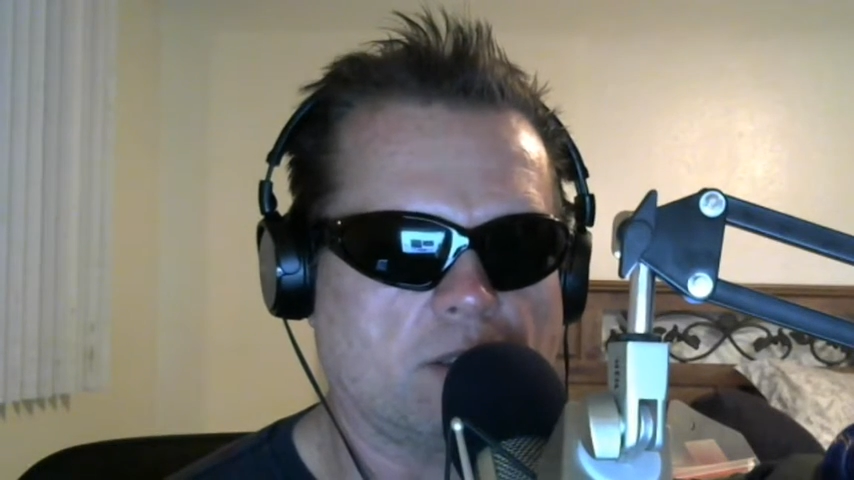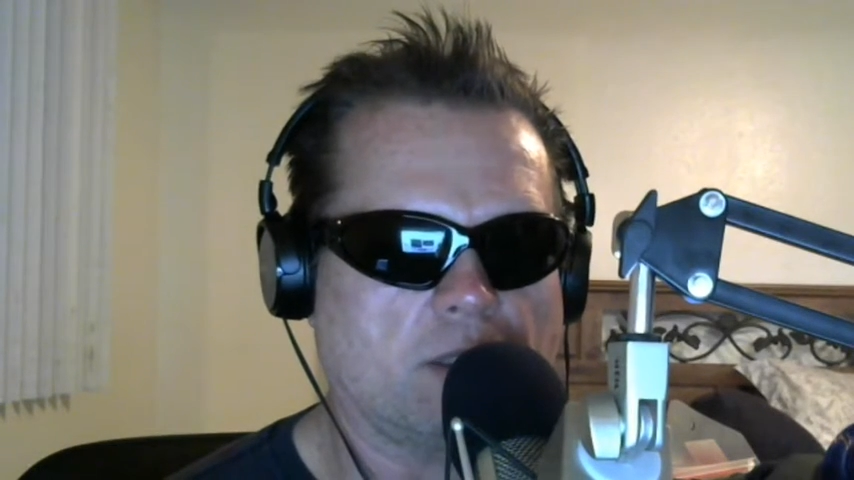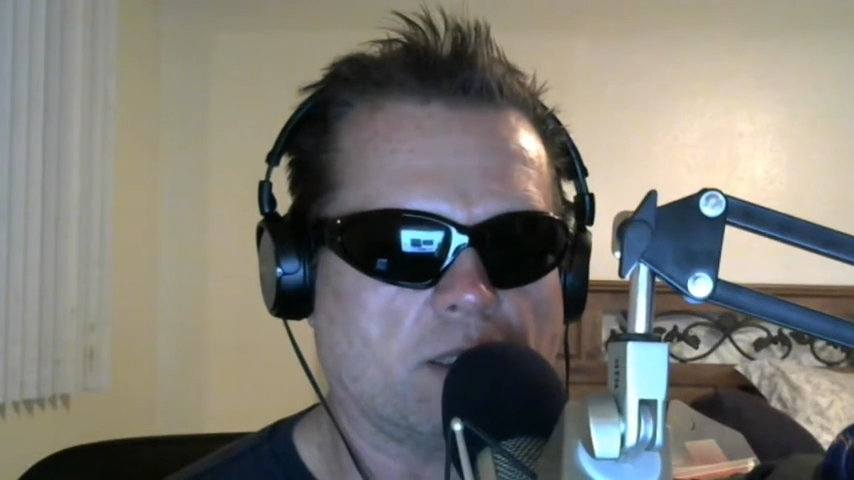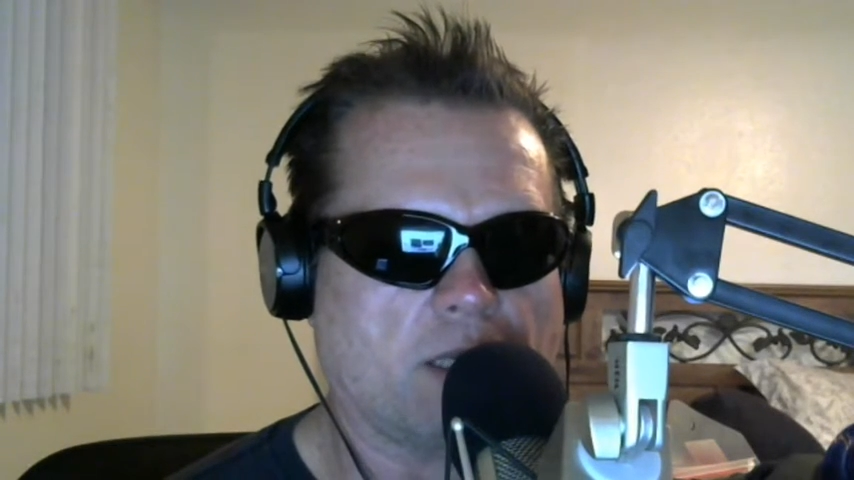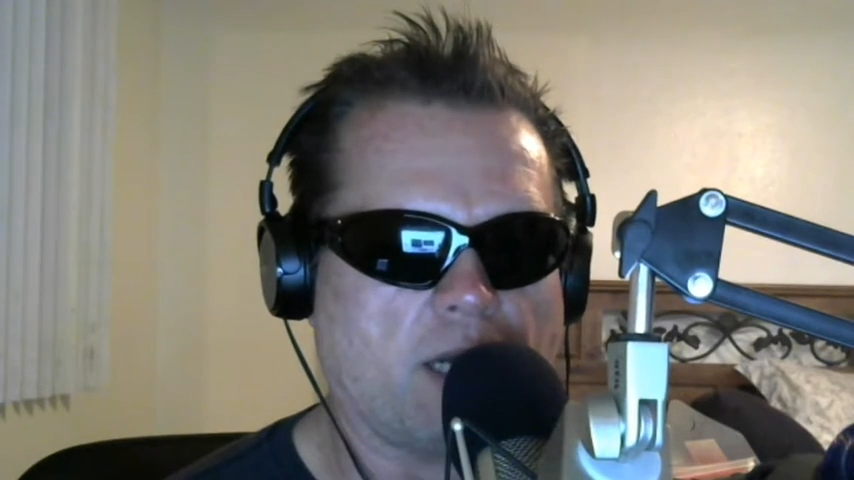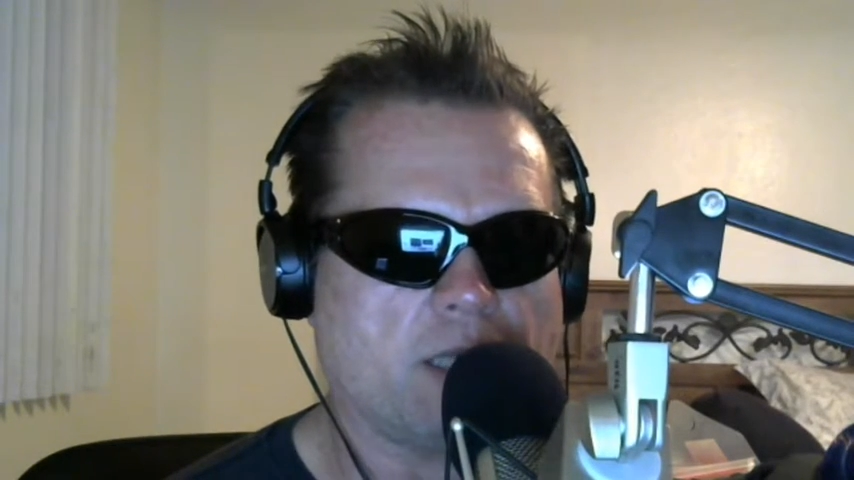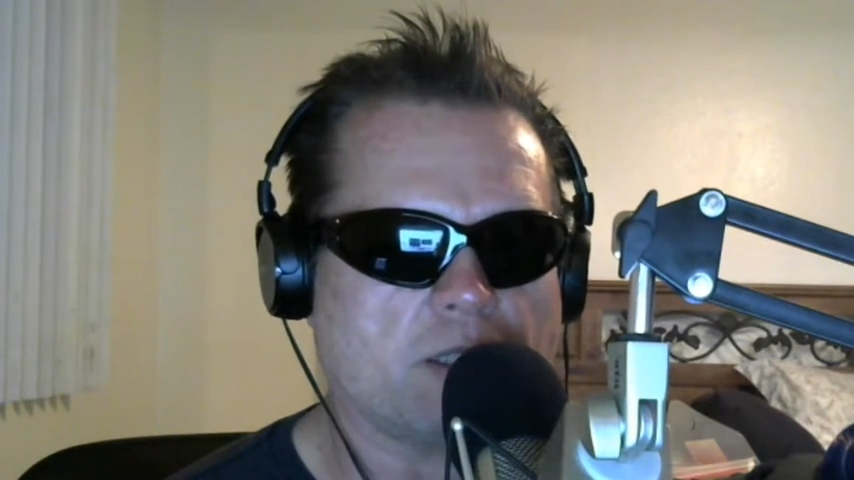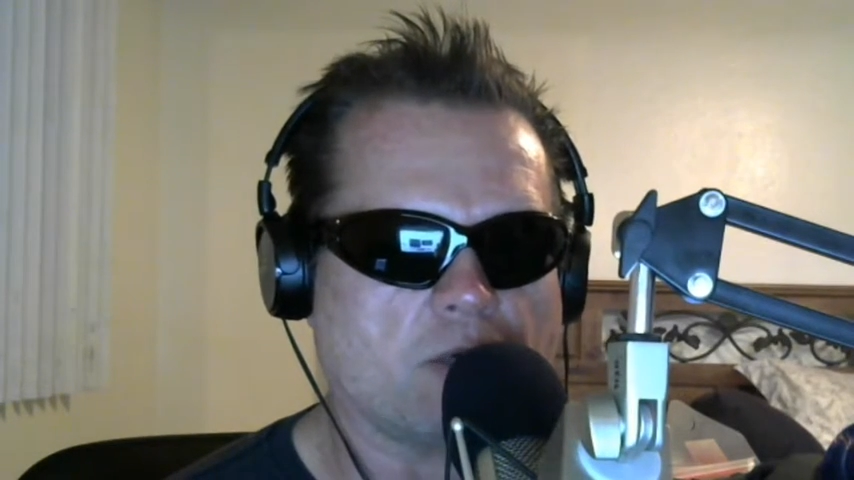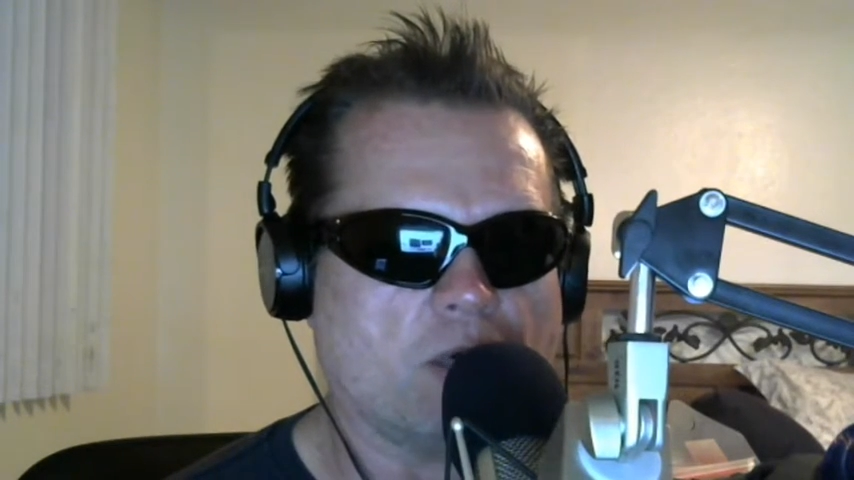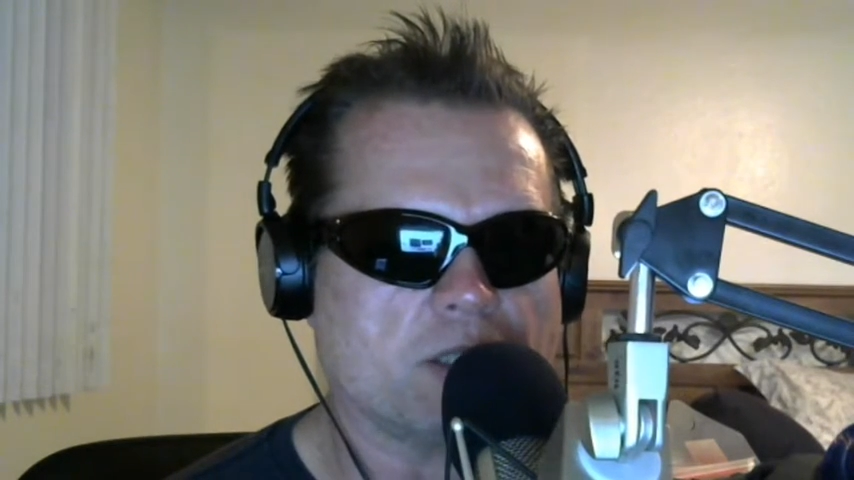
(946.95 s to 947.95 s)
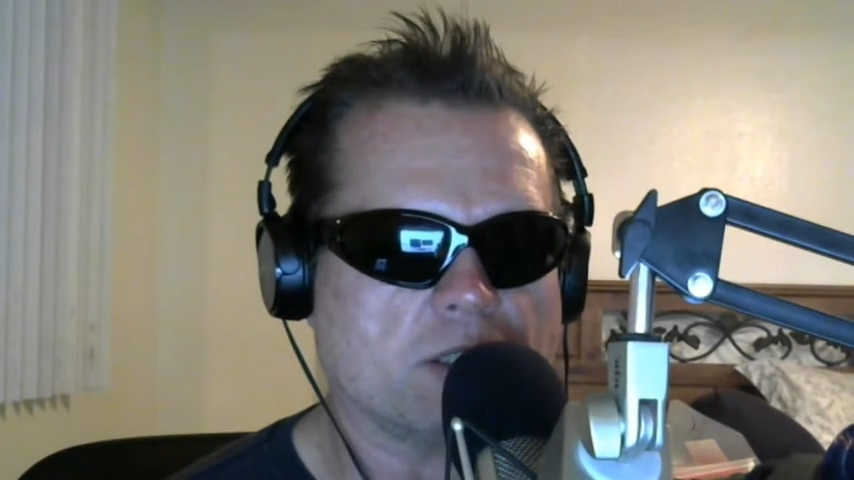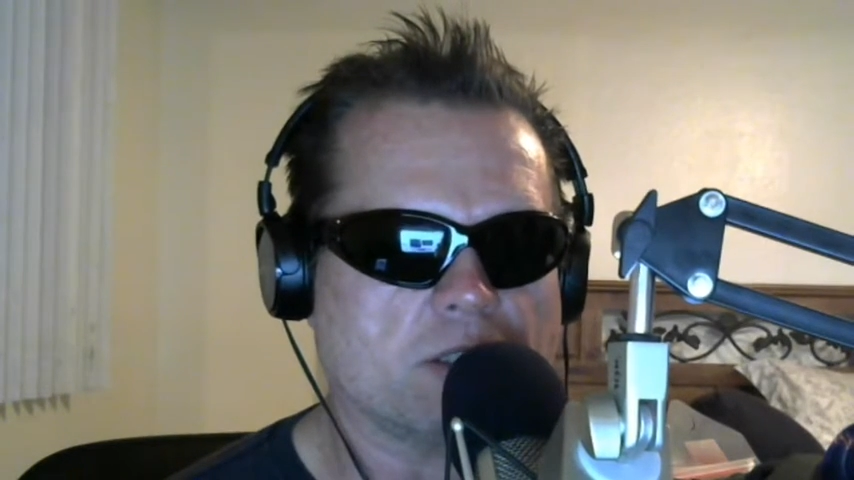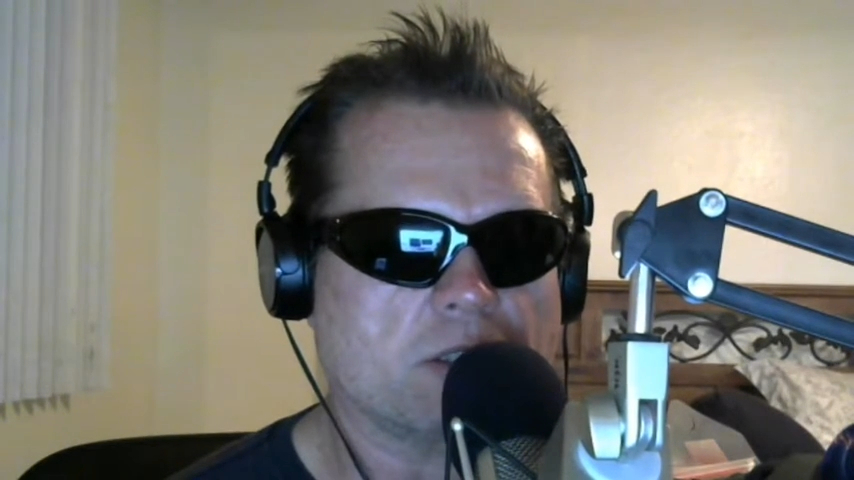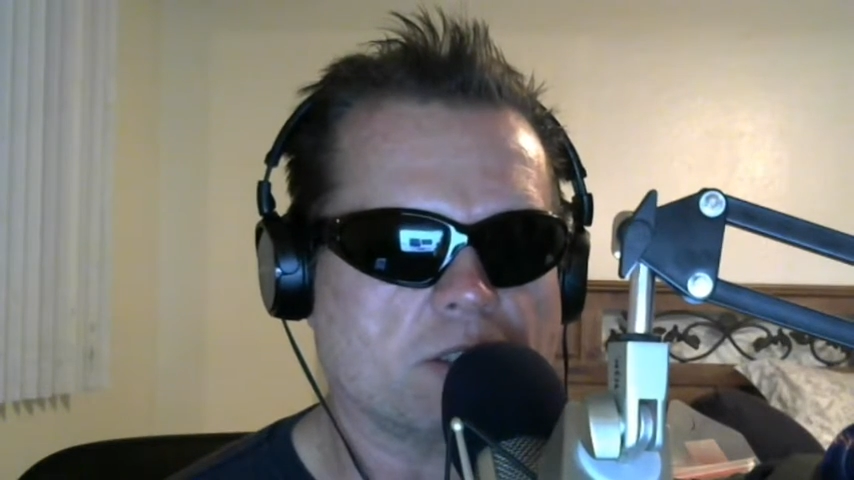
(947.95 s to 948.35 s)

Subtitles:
and the consequences